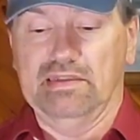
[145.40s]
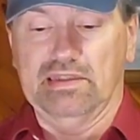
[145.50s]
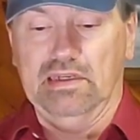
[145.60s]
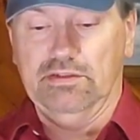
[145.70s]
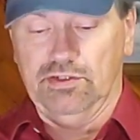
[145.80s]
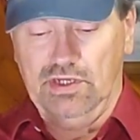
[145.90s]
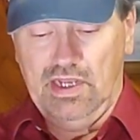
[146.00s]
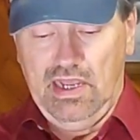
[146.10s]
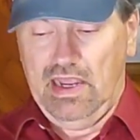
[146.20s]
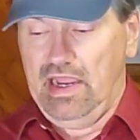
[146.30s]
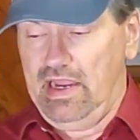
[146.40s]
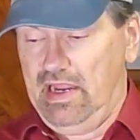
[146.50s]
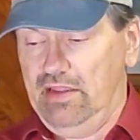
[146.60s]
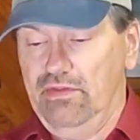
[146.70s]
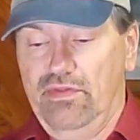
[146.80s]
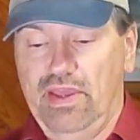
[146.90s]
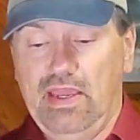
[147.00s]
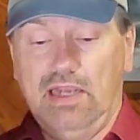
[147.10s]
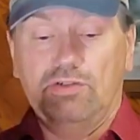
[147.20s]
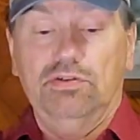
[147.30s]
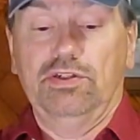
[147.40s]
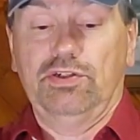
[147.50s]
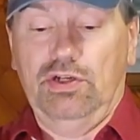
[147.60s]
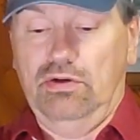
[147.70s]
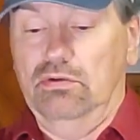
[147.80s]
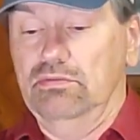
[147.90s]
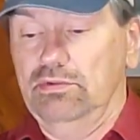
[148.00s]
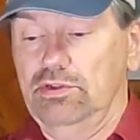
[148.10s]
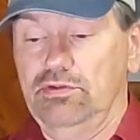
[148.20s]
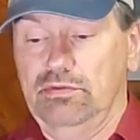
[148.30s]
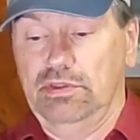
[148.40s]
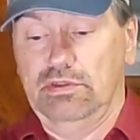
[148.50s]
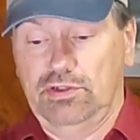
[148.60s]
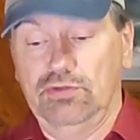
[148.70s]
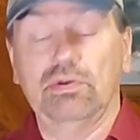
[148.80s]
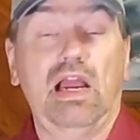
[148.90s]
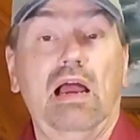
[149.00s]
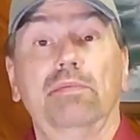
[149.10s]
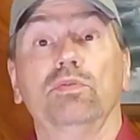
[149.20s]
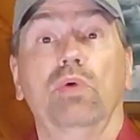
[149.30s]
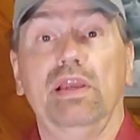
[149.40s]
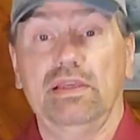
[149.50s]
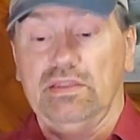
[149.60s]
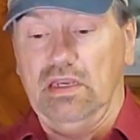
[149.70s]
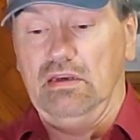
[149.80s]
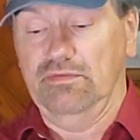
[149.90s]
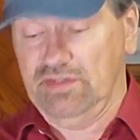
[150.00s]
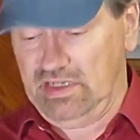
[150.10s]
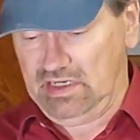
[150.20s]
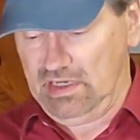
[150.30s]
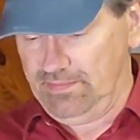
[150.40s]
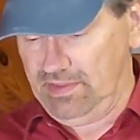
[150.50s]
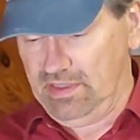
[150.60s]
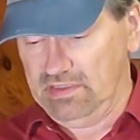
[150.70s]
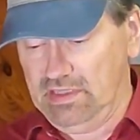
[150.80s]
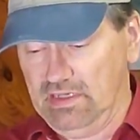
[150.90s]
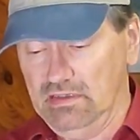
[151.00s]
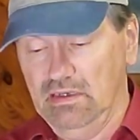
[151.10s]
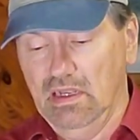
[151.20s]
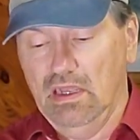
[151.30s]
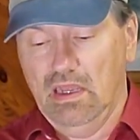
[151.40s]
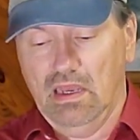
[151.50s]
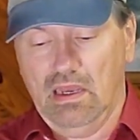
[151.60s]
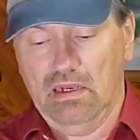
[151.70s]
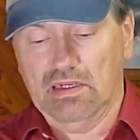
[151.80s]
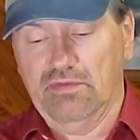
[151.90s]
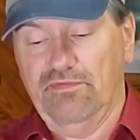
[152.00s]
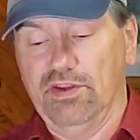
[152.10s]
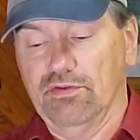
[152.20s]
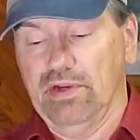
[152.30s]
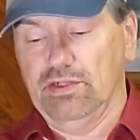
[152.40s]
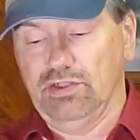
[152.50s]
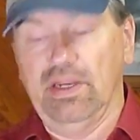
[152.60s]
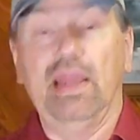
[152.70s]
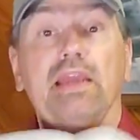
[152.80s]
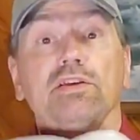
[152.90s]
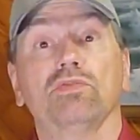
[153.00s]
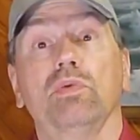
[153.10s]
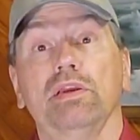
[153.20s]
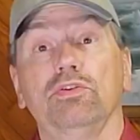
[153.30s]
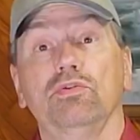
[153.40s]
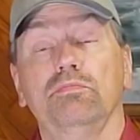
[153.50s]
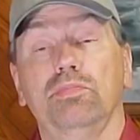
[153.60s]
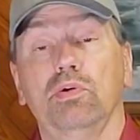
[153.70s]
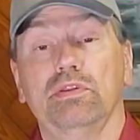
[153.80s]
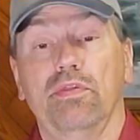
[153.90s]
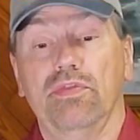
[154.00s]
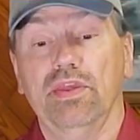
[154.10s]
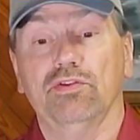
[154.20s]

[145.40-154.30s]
and such. And they actually show the two common ways of setting up the antenna. Configuration A is where you put the